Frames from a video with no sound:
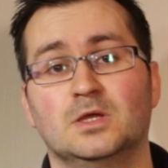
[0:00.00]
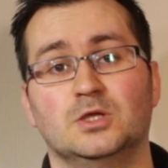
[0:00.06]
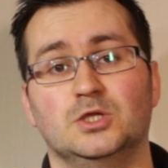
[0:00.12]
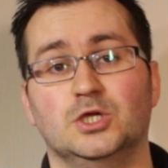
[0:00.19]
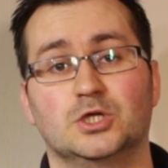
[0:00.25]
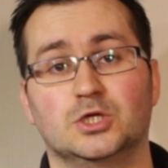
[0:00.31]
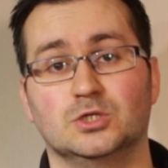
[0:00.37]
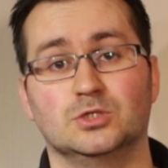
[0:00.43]

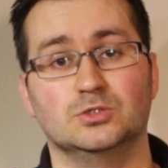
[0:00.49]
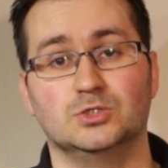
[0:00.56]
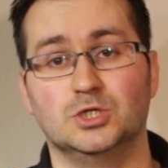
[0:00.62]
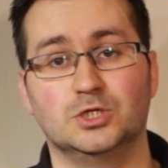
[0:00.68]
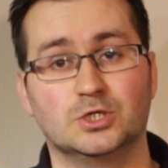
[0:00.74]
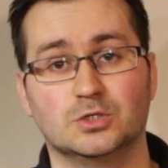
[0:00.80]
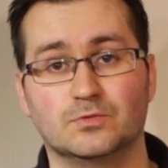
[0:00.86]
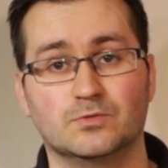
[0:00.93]
You
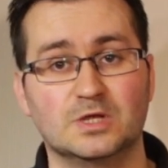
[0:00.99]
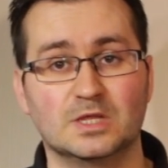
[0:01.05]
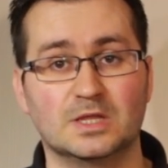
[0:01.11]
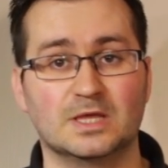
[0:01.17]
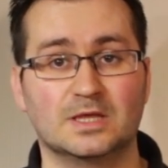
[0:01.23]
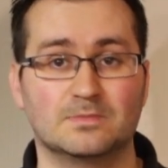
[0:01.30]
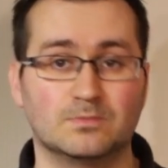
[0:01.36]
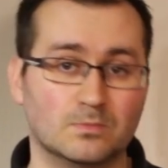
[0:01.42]
can
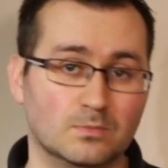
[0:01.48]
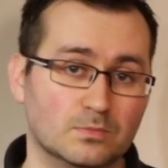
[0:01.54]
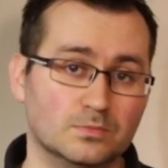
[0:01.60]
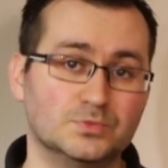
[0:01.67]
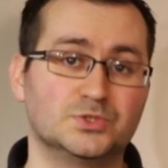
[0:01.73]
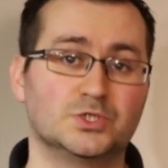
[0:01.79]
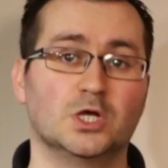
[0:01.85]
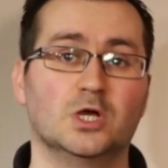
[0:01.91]
really
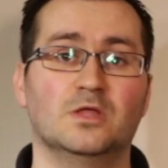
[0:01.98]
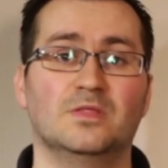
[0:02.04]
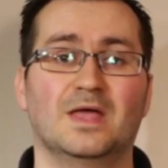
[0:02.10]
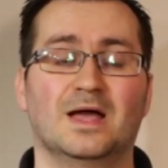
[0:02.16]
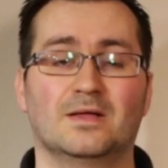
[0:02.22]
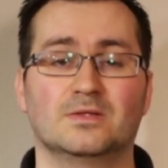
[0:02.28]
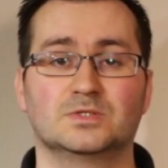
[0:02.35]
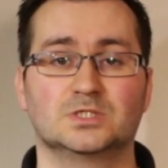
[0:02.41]
turn
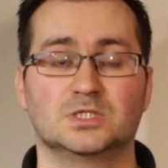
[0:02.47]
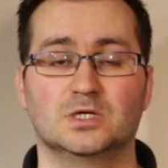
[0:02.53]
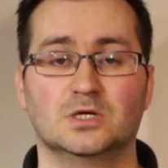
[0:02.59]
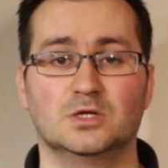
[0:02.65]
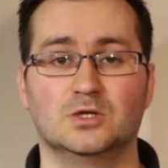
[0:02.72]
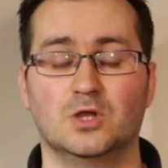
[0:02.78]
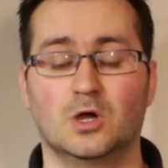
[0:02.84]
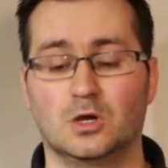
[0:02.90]
that
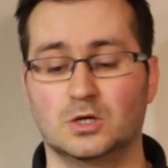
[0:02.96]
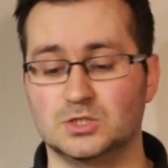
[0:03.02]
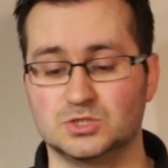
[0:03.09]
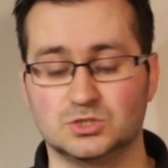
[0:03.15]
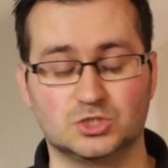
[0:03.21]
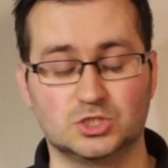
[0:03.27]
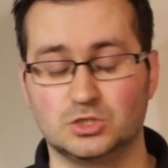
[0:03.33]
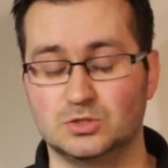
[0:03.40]

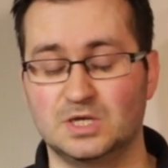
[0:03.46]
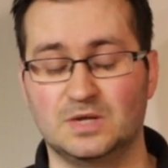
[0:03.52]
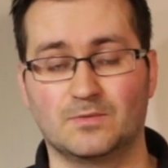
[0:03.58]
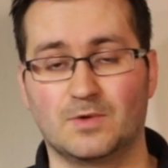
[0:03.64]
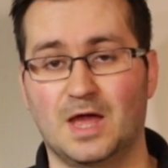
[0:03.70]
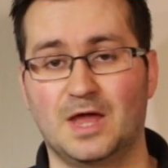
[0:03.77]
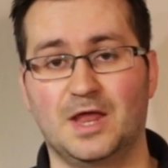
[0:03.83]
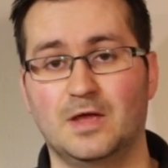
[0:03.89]
noise and tune it
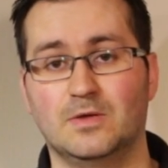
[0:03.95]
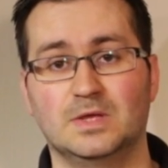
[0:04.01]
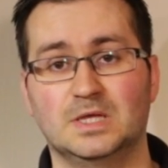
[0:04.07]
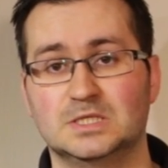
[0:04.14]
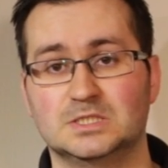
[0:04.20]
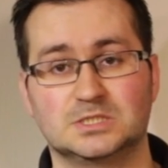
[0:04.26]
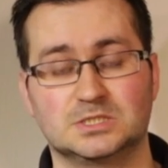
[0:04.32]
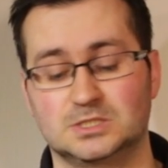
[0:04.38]
right out.
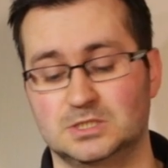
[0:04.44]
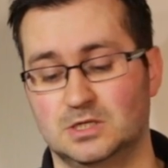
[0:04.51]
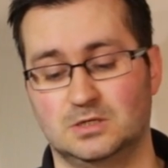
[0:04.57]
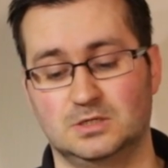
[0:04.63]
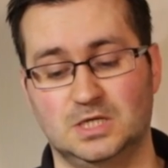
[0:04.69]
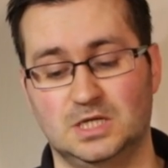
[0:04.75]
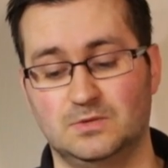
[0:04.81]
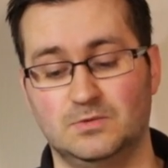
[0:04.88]
It
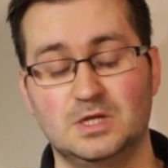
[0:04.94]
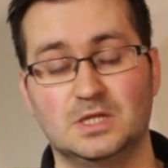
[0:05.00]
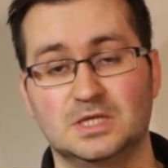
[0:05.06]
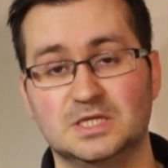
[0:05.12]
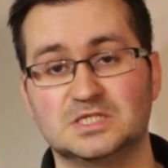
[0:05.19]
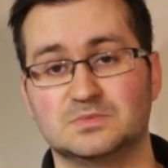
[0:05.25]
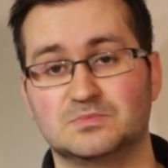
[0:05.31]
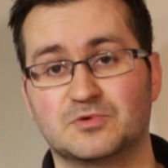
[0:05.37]

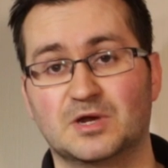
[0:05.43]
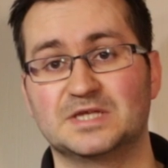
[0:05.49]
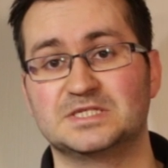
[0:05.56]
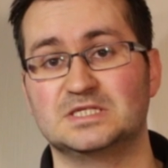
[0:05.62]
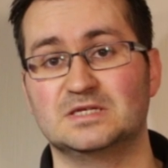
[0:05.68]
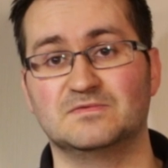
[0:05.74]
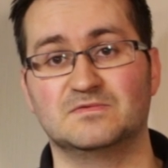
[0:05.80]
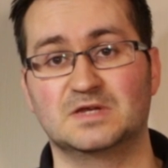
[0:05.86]
really is
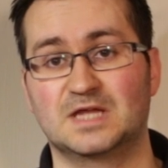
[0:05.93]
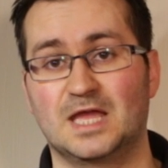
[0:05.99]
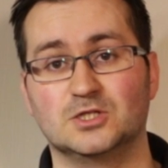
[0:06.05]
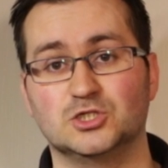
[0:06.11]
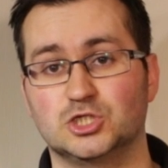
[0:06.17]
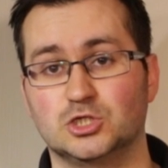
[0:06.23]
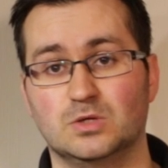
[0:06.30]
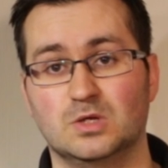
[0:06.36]
impressive.
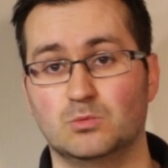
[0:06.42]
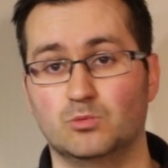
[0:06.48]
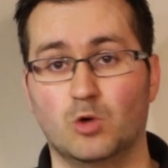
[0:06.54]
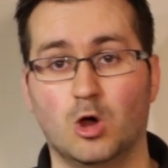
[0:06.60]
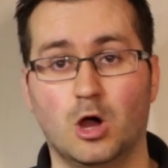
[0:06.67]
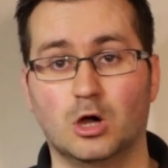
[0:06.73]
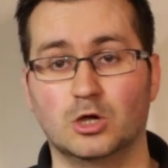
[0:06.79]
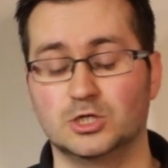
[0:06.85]
Again, shooting
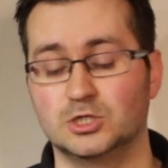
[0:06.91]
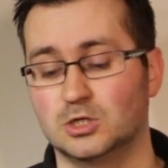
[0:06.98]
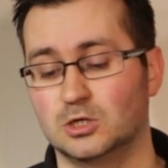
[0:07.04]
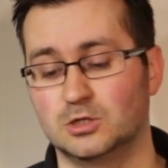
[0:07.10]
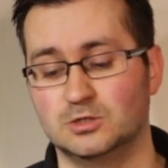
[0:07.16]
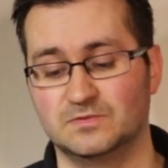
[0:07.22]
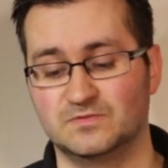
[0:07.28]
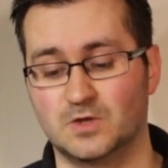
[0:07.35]
RAW, you
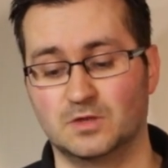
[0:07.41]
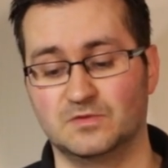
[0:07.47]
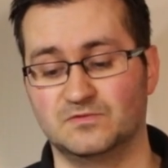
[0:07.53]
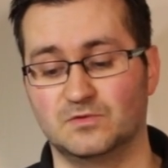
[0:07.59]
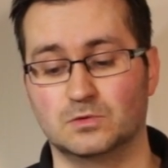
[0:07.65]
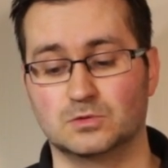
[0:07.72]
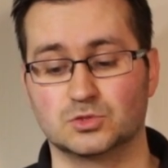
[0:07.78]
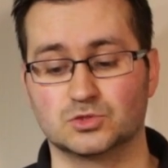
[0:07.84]
know, you've got the
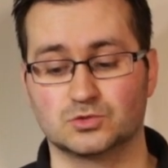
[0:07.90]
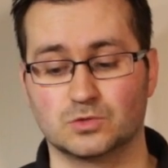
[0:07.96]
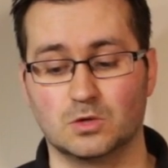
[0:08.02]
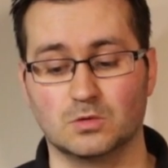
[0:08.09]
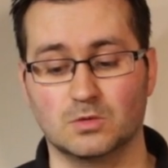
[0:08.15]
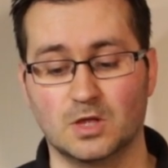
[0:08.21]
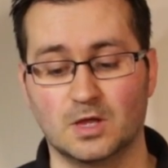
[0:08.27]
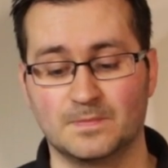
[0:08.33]
full
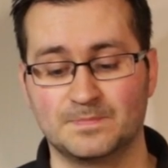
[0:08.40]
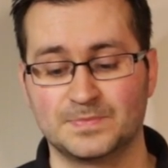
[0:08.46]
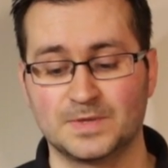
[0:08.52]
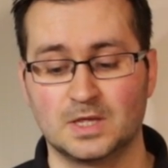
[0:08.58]
control there.